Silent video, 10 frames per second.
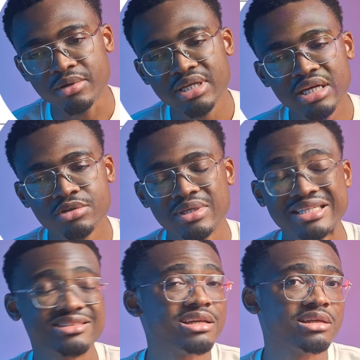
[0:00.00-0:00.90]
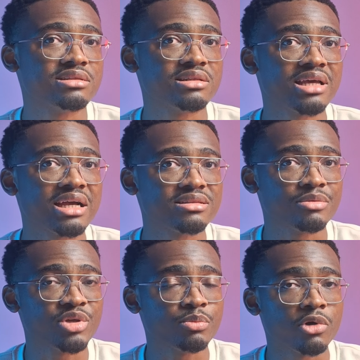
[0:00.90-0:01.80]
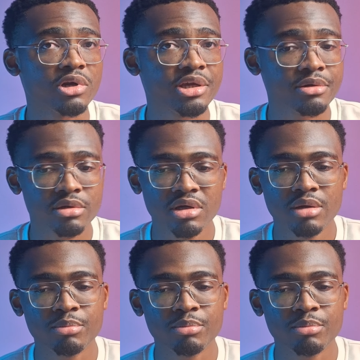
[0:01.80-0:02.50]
You can actually extend it and add a bit more layer,